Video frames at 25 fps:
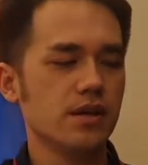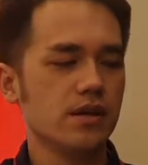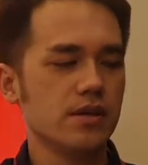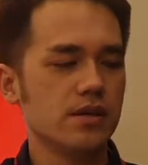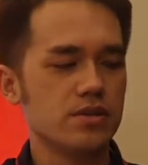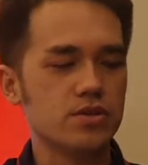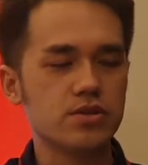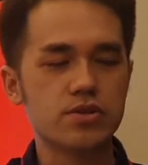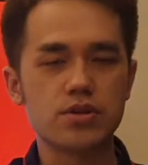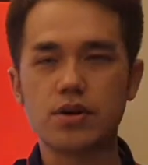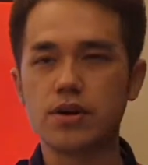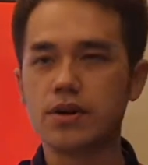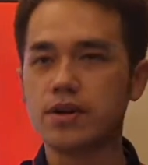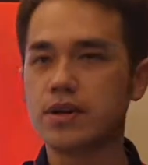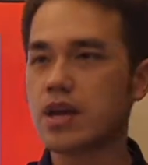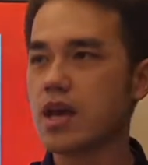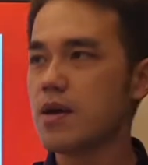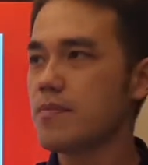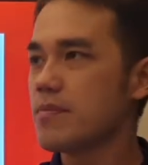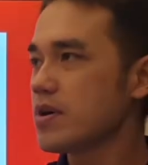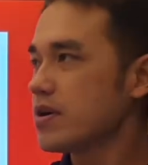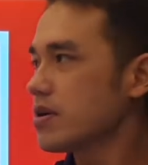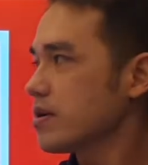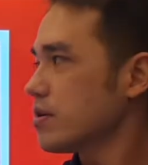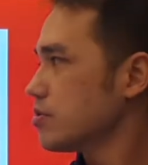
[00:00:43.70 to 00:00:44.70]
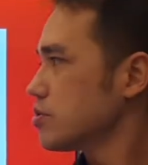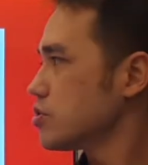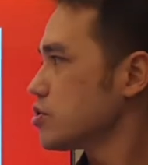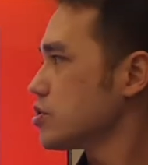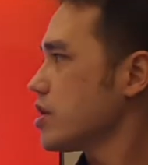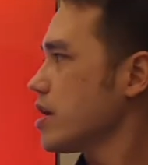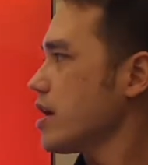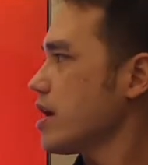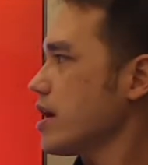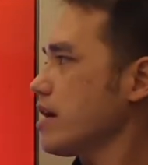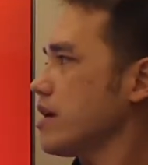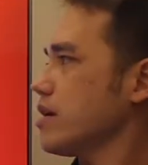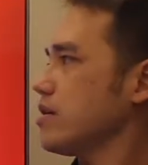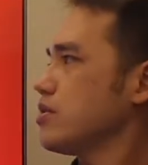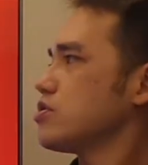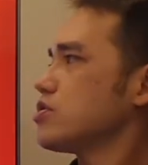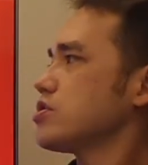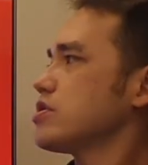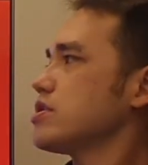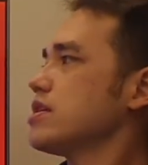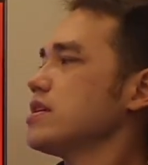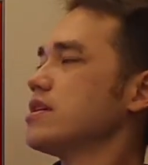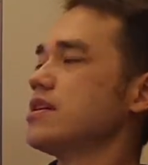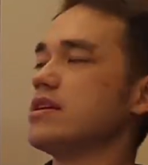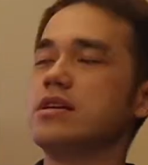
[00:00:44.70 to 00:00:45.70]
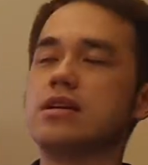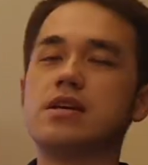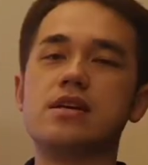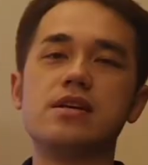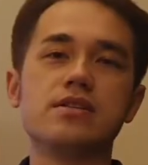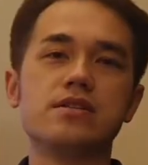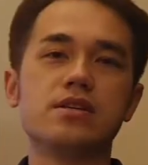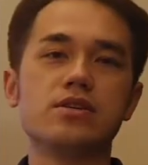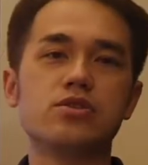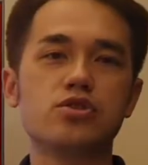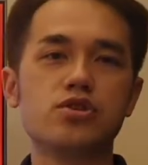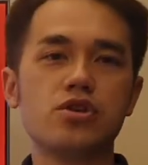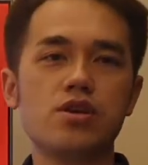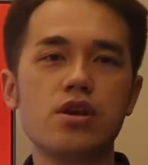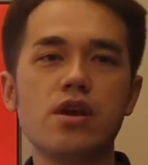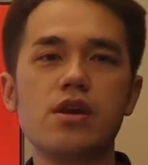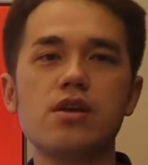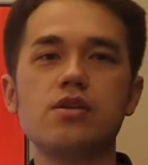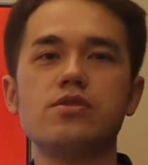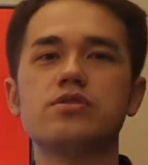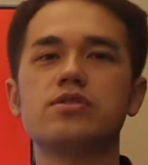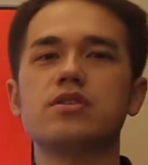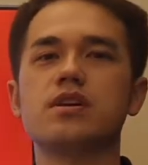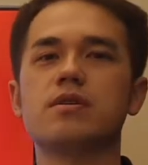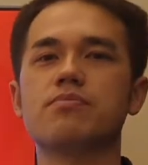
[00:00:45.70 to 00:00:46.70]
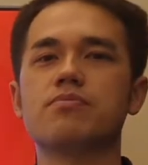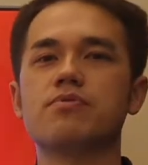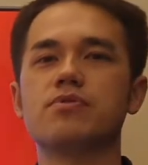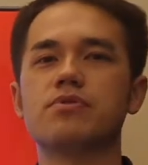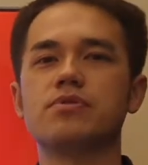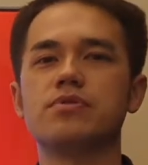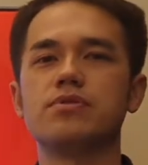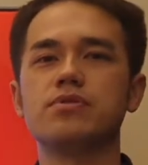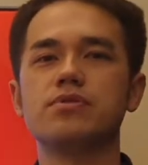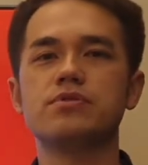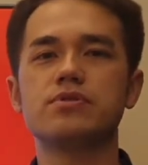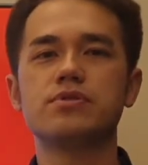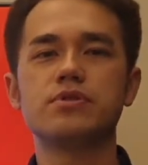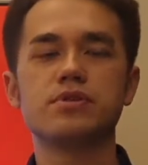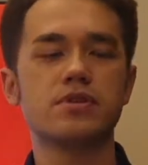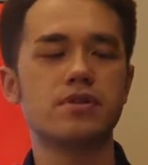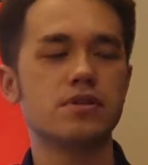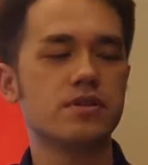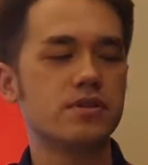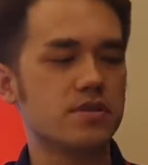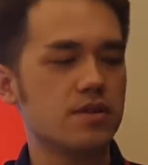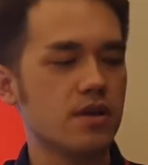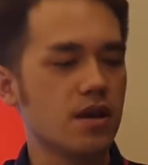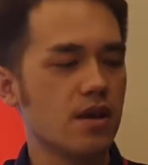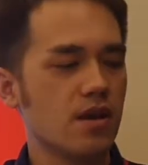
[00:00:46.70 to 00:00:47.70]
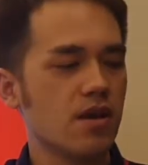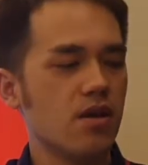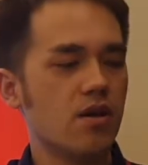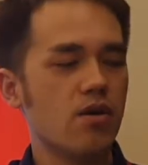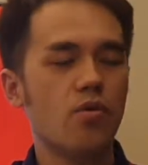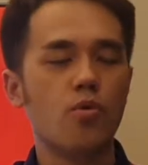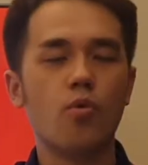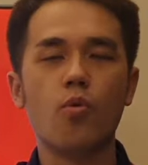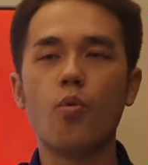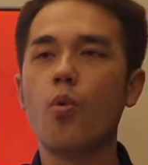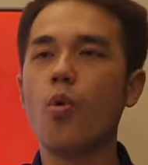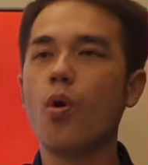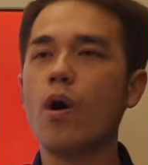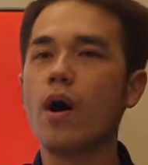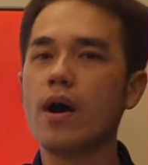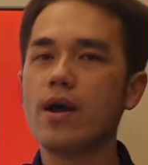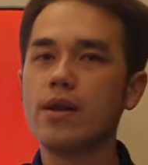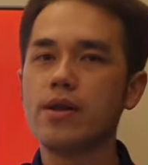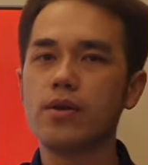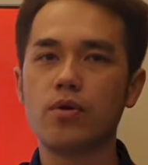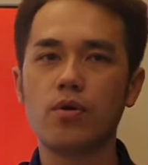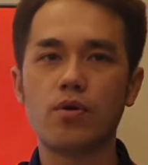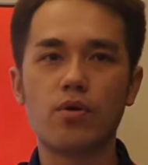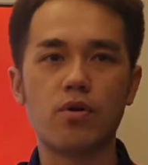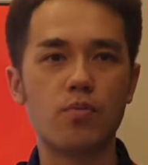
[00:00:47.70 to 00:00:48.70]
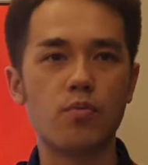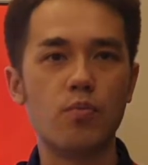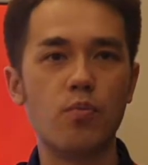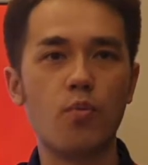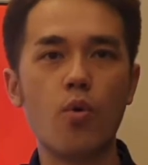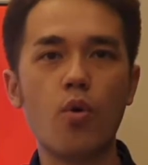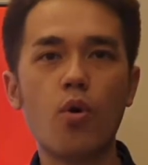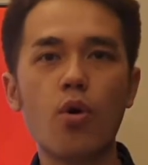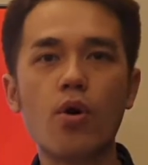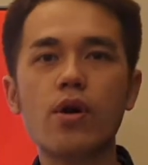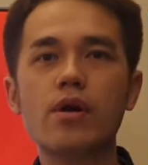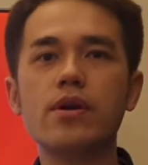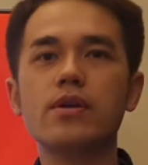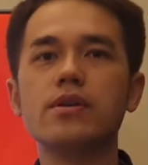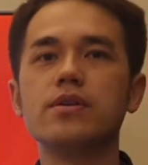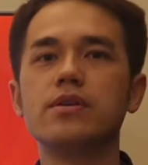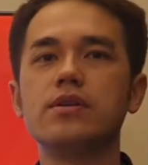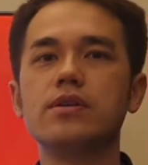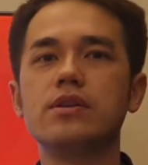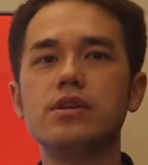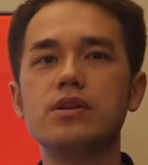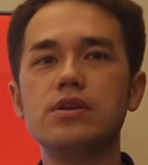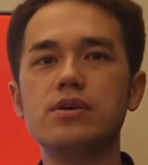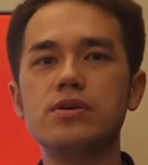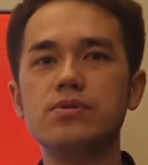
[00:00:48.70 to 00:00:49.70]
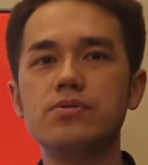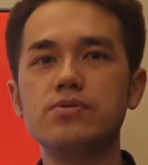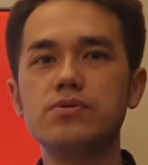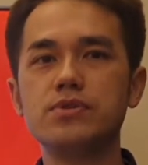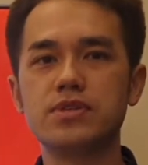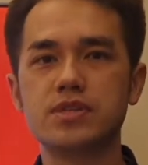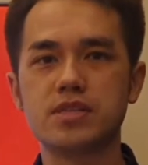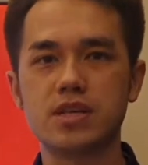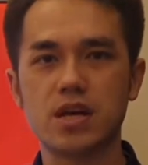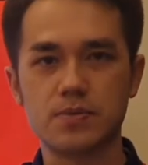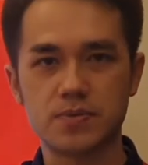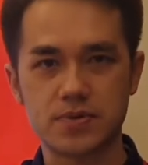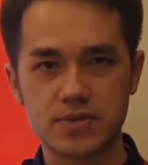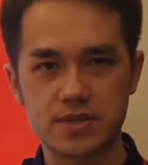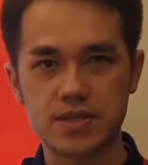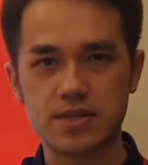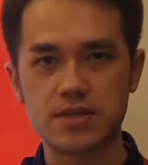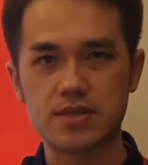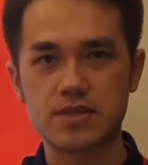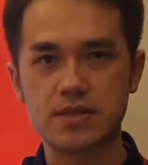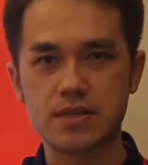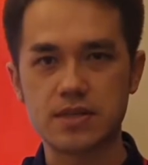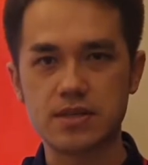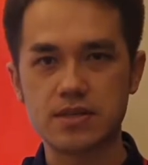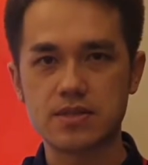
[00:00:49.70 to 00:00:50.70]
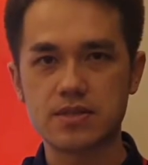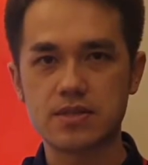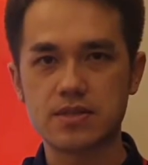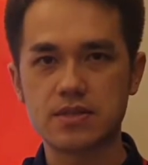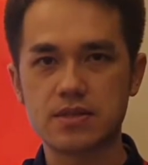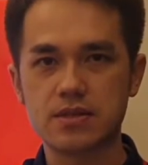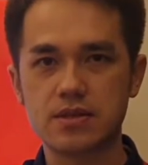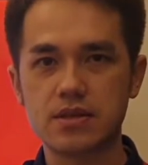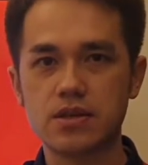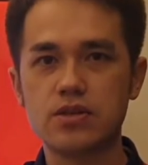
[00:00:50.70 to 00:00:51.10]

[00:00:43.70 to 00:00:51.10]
So a chemical change is a change that produces one or more new substances.